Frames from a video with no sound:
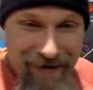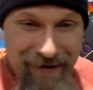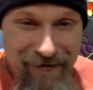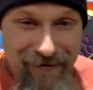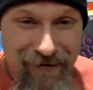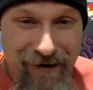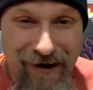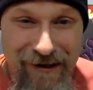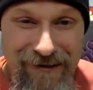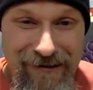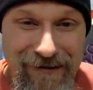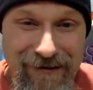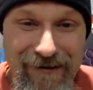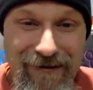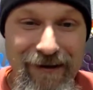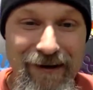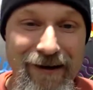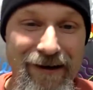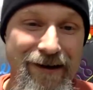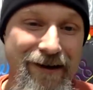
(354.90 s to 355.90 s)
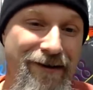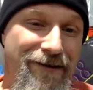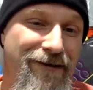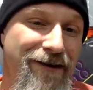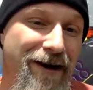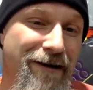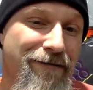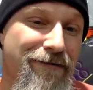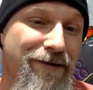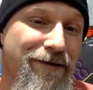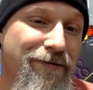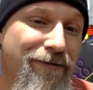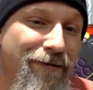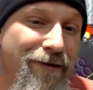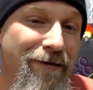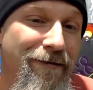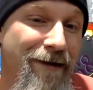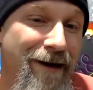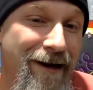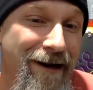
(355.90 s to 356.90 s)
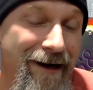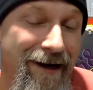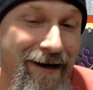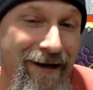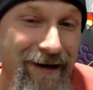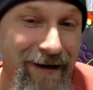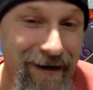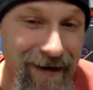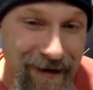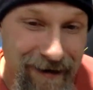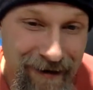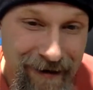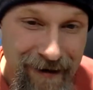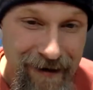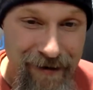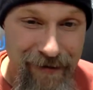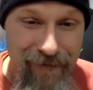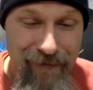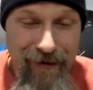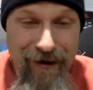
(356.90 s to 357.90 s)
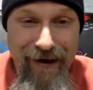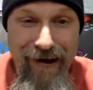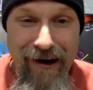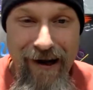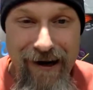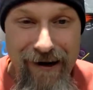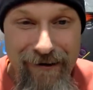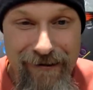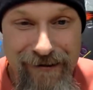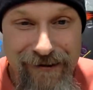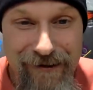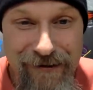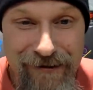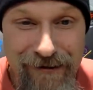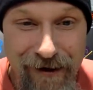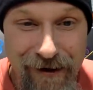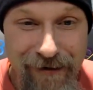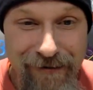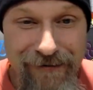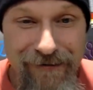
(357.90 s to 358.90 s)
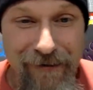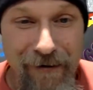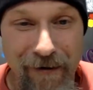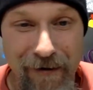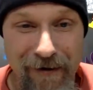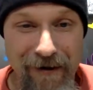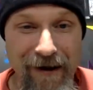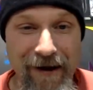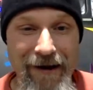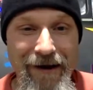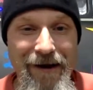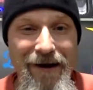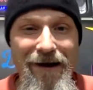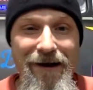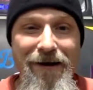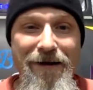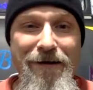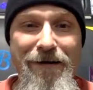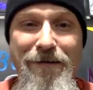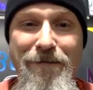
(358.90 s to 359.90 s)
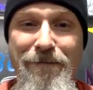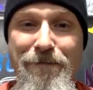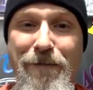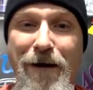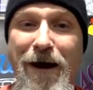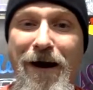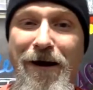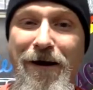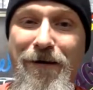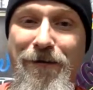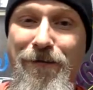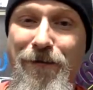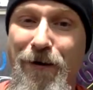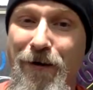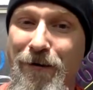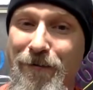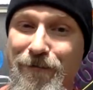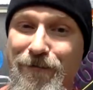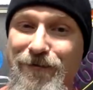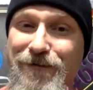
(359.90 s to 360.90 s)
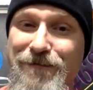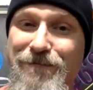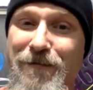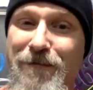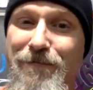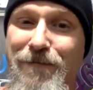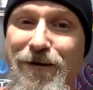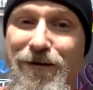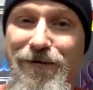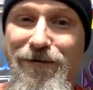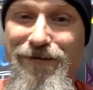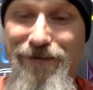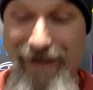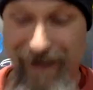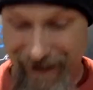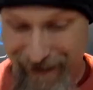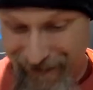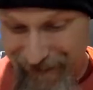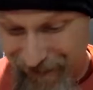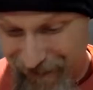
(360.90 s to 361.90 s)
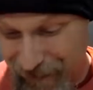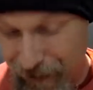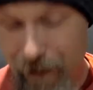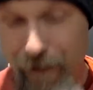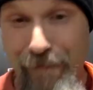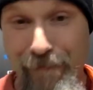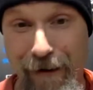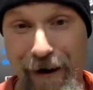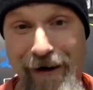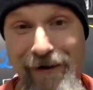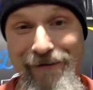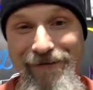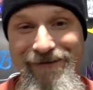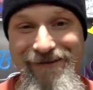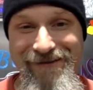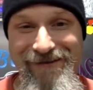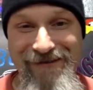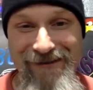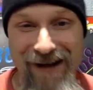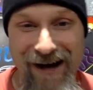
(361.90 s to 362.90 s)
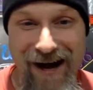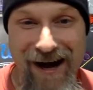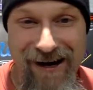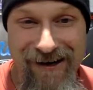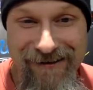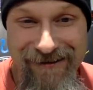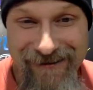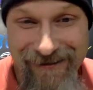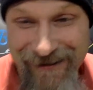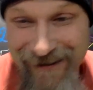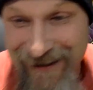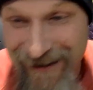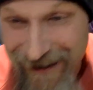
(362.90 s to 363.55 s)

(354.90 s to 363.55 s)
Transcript: to dress doubly warm. I got 3 layers of shirts on. I got a pair of thermals and my blue jeans and 2 pairs of socks.